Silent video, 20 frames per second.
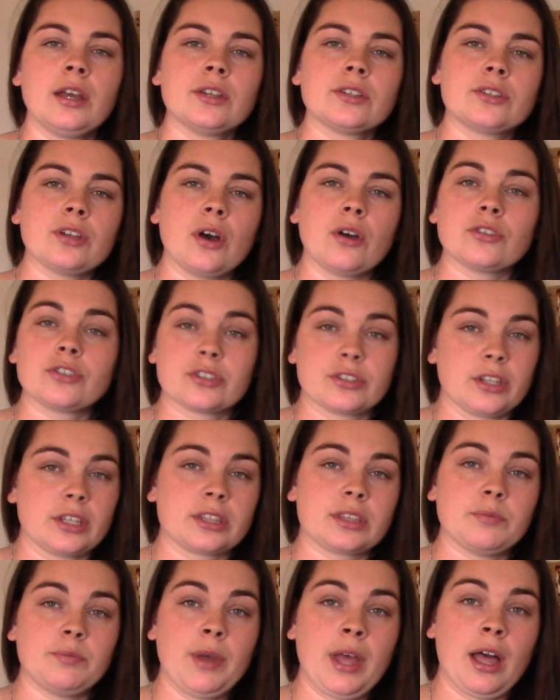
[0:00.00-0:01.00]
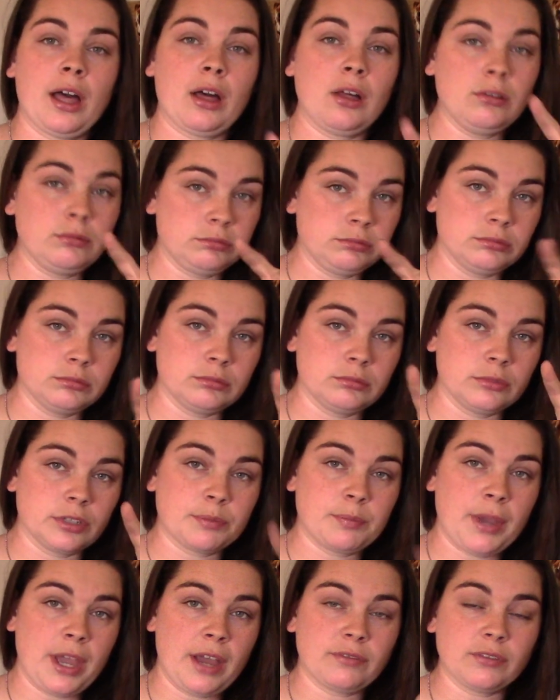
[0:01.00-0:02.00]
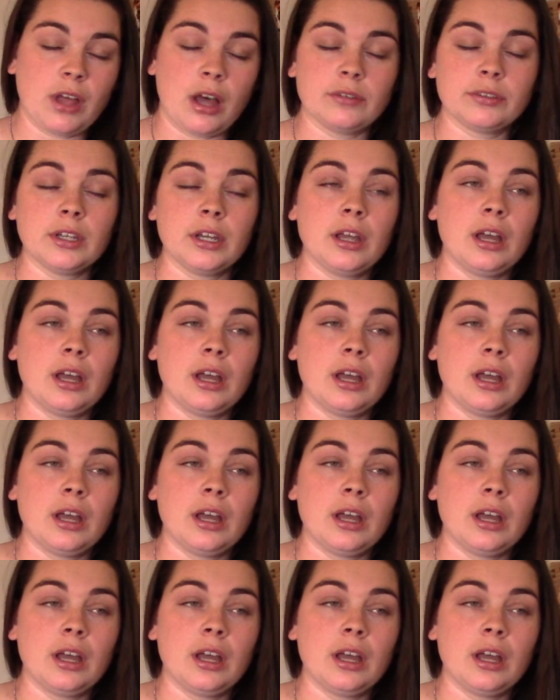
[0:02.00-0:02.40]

So just like the bell with Pavlov.